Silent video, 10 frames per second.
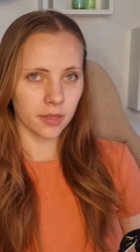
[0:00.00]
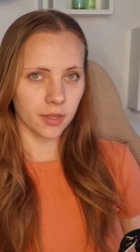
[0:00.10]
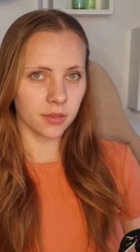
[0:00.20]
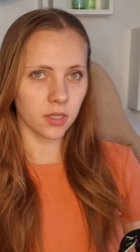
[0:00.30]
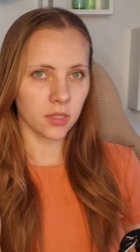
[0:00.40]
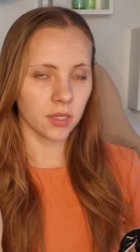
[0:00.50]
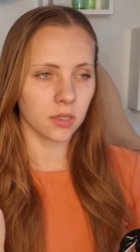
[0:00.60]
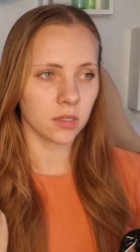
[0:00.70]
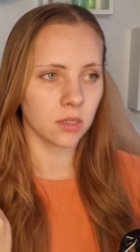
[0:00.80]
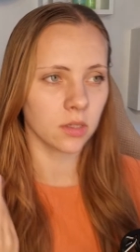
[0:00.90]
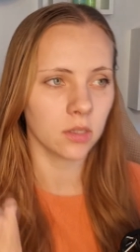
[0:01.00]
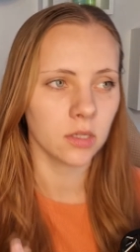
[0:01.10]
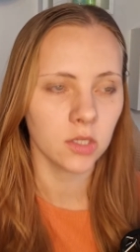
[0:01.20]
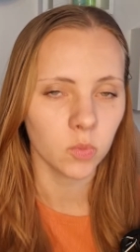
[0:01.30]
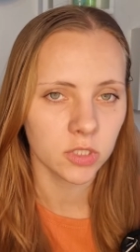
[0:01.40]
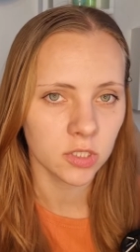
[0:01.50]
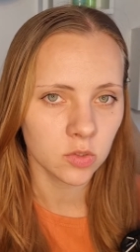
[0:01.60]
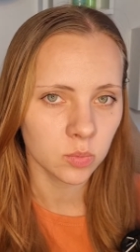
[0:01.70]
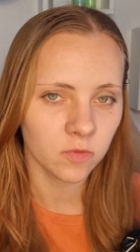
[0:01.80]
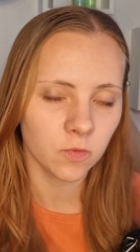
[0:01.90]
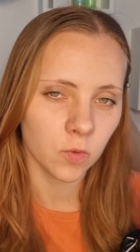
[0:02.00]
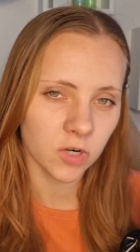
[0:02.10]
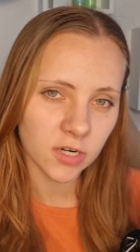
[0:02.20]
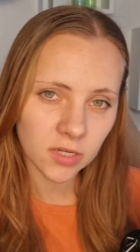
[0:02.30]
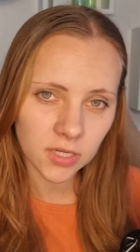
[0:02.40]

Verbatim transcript: And then like he wanted to move forward